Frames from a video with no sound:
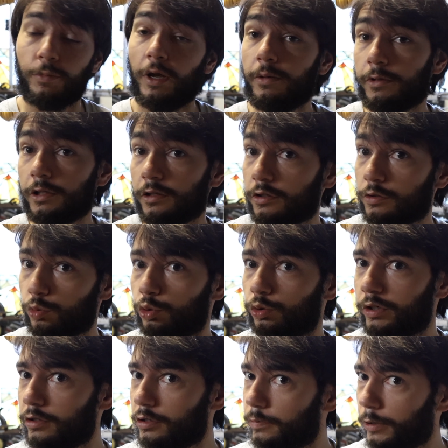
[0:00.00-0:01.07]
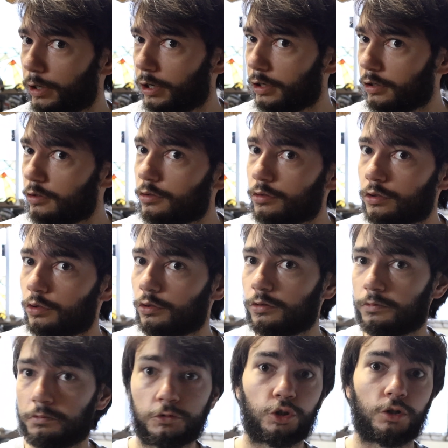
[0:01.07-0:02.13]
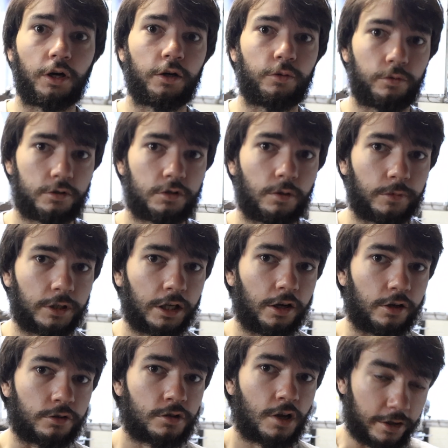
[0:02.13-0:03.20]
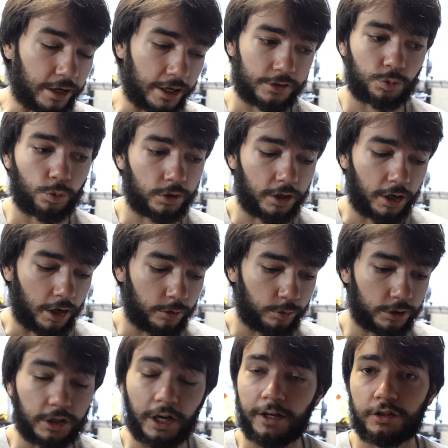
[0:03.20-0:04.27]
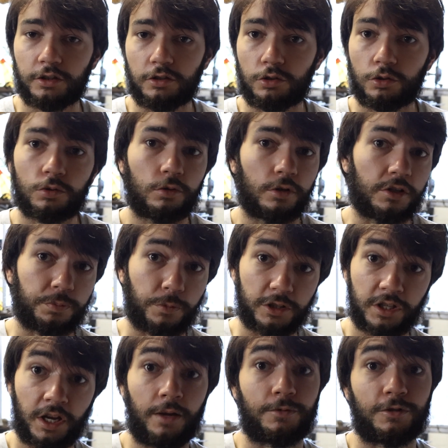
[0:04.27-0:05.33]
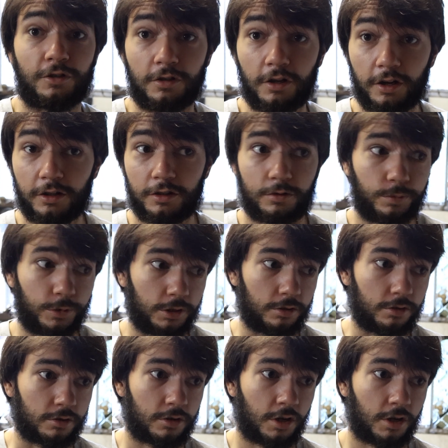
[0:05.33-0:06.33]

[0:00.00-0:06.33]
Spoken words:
maybe this will inspire you to try it with something else. The next one that I want to actually do is my taps and dies, because